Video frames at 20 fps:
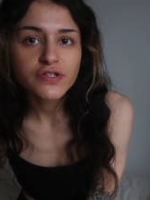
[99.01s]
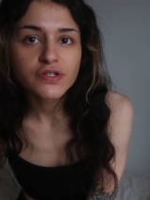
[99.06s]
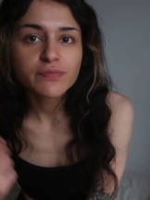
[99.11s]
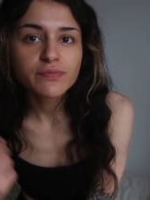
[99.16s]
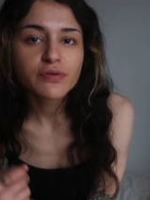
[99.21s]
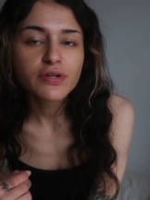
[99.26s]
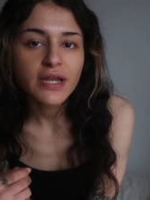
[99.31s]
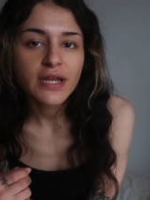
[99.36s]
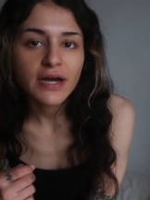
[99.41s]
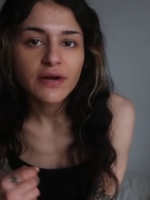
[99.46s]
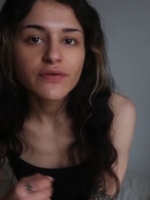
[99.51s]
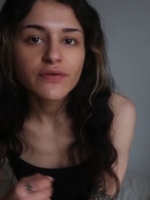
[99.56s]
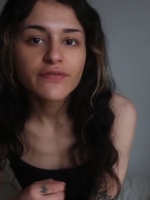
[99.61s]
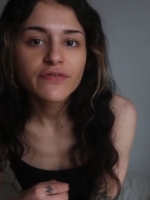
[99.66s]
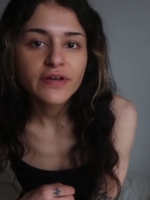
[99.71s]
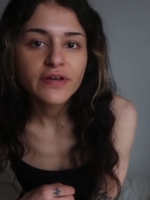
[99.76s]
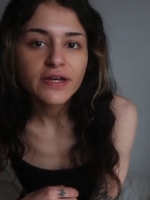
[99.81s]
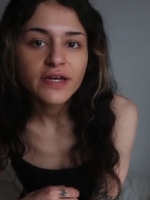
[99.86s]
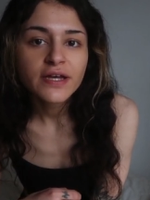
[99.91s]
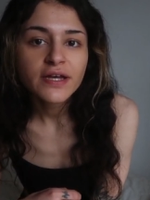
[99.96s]
to pull out
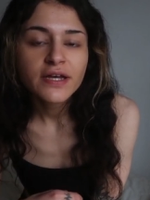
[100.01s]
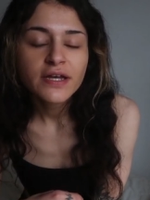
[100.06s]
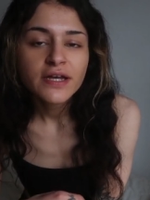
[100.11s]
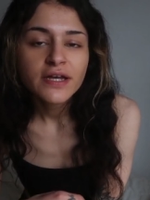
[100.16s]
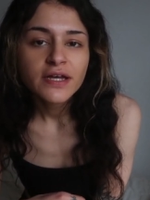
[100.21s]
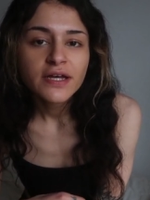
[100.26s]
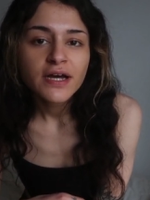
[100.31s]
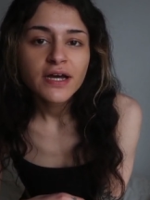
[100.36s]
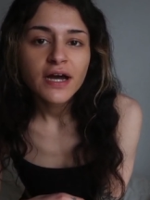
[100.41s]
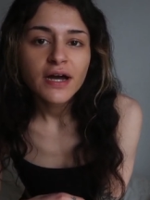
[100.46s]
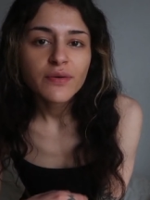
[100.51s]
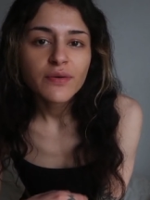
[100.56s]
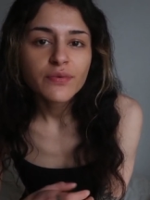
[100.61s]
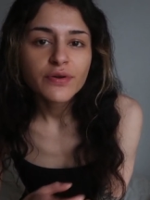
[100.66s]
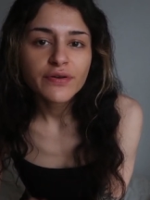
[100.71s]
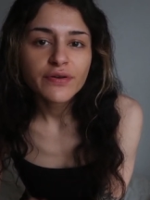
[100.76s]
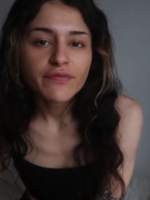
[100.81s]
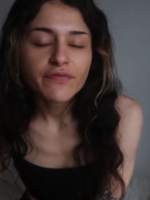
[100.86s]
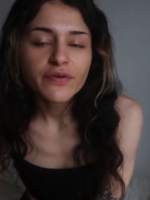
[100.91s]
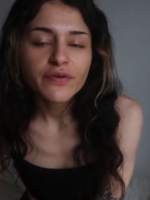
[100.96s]
of it I
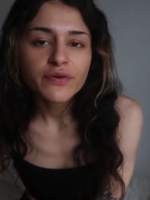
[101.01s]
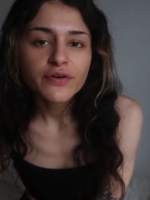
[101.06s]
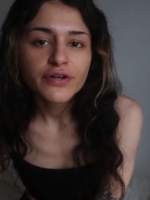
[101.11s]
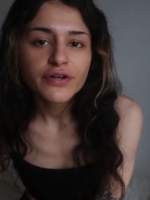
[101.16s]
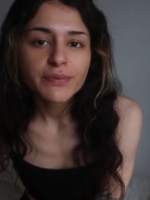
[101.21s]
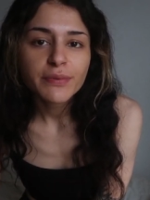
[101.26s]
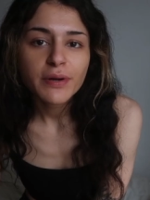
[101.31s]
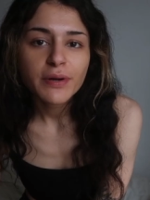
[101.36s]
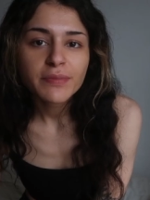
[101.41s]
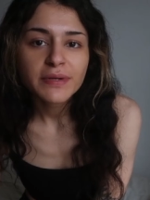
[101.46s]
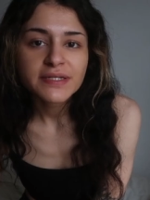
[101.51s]
wouldn't feel good about